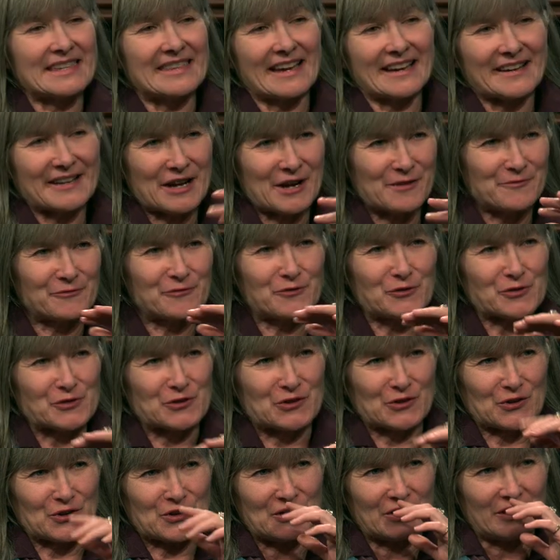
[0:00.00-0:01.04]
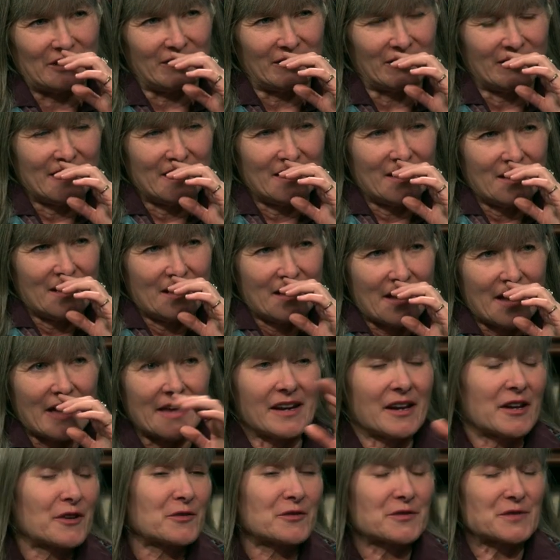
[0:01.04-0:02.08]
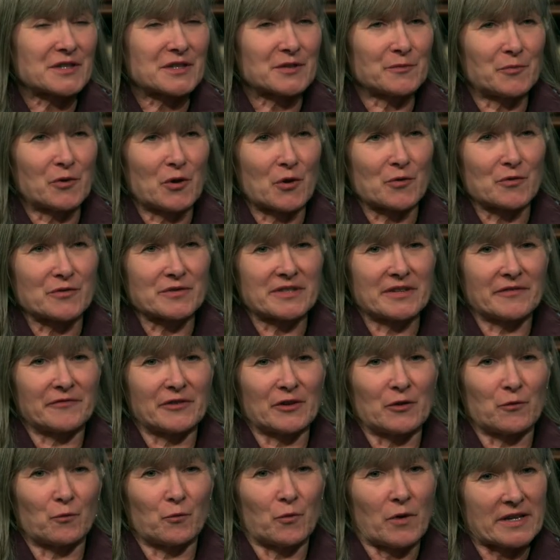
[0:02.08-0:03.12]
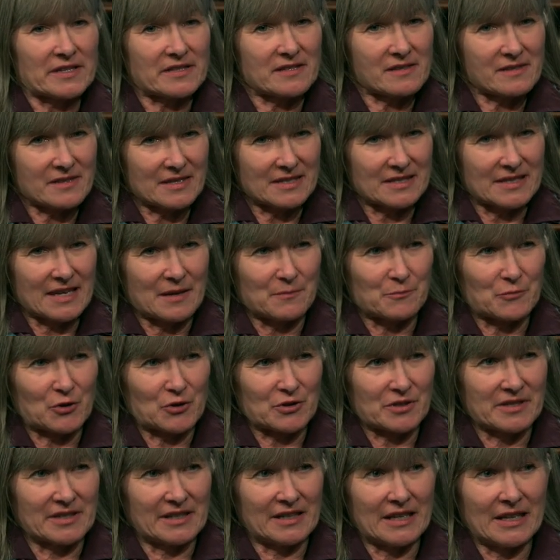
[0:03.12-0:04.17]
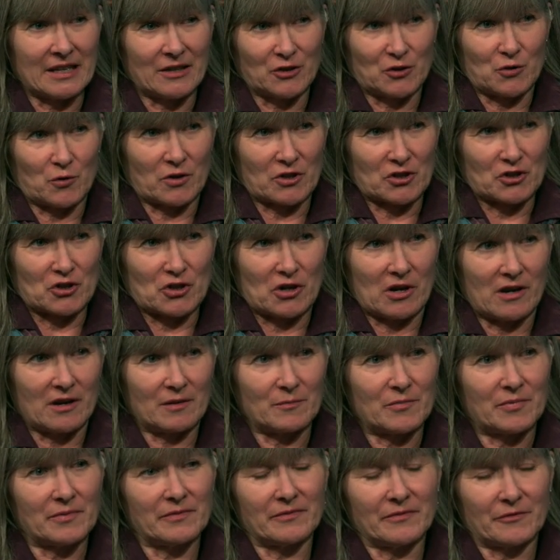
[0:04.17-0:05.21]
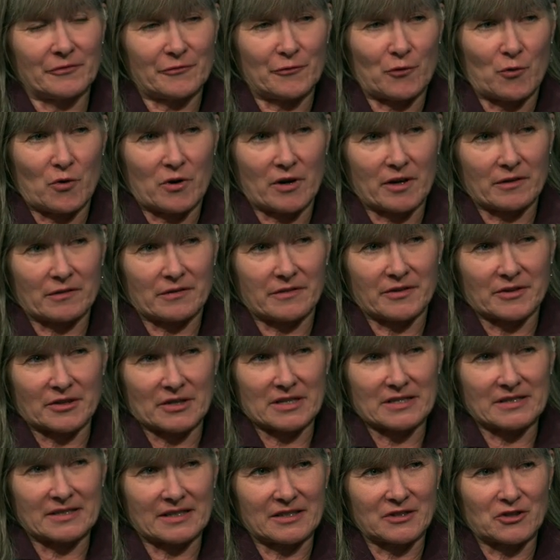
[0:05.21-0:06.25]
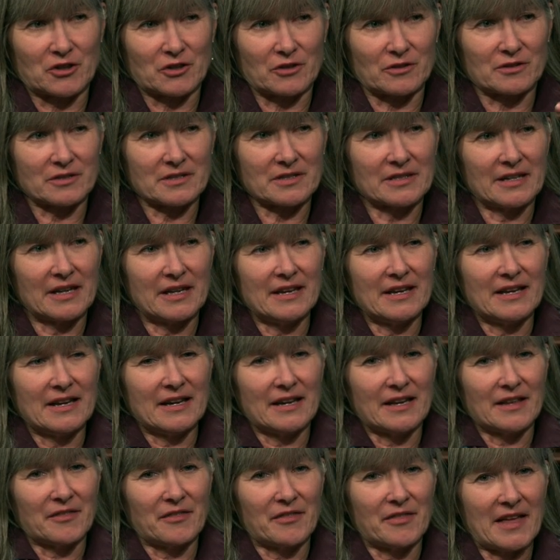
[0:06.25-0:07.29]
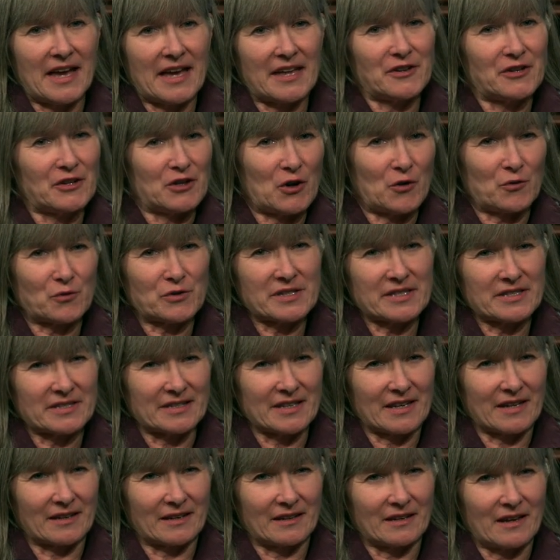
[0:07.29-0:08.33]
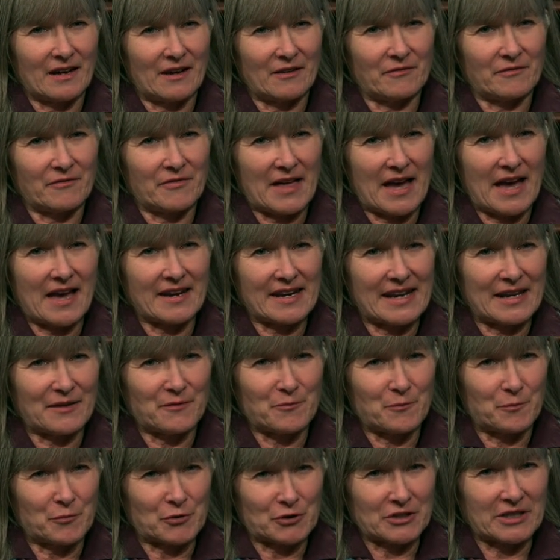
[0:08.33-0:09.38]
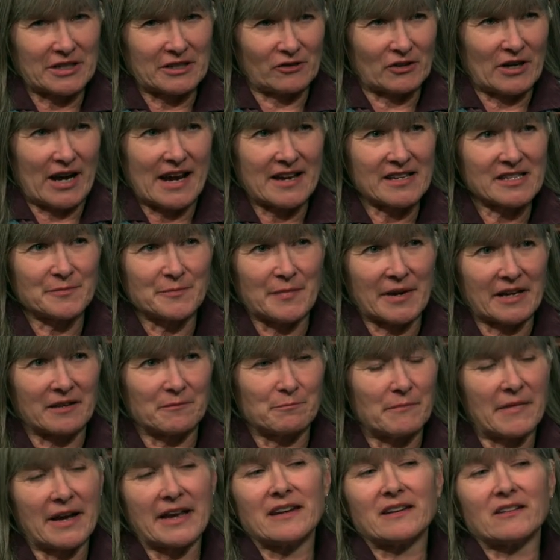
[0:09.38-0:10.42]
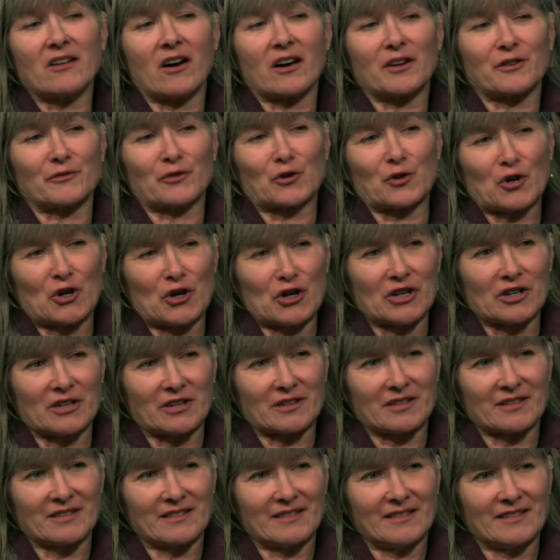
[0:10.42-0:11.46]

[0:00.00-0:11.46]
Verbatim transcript: that come full circle. And I suppose if it wasn't the same person in your job for 36 years, that noticing of that particular aspect might not have occurred.